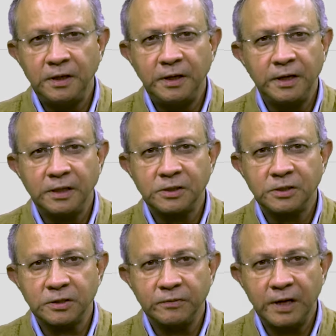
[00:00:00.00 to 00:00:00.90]

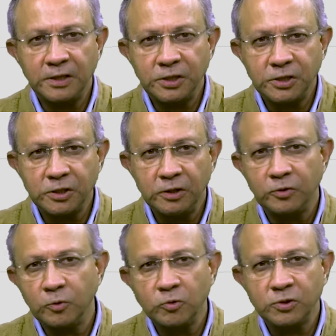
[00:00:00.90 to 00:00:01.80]
India's civilizational
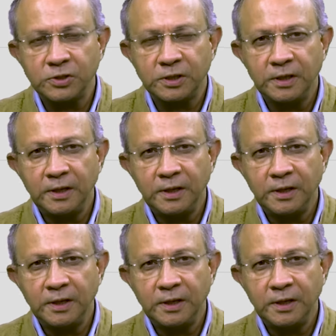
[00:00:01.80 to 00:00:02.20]
roots,